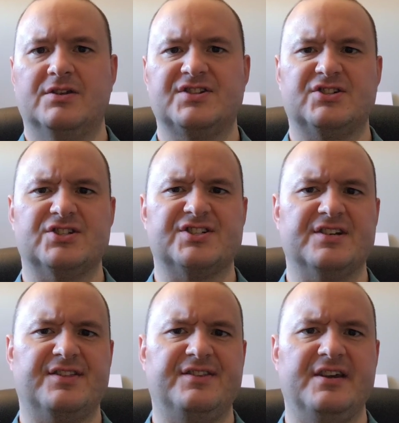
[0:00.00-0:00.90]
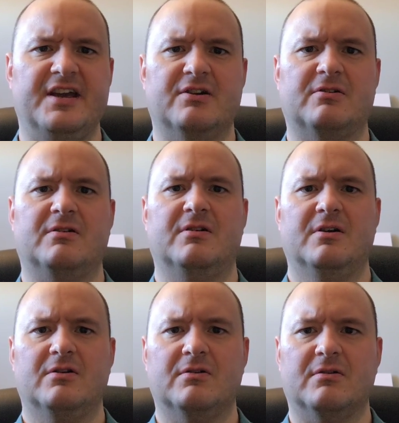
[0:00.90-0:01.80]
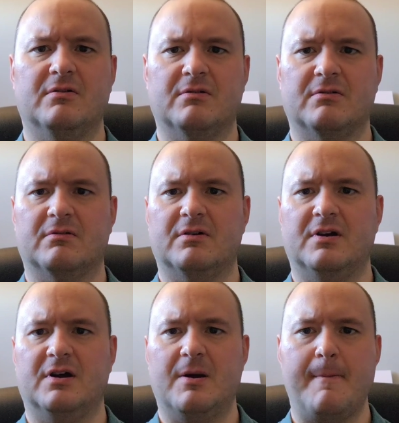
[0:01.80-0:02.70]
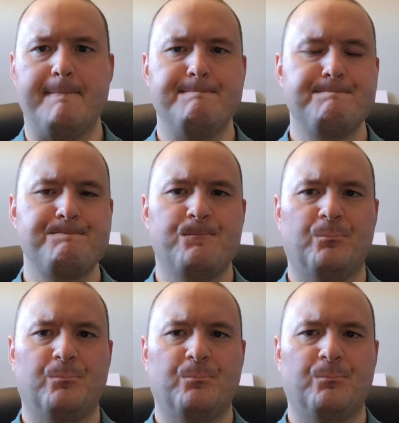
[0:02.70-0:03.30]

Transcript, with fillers: such as theater or um,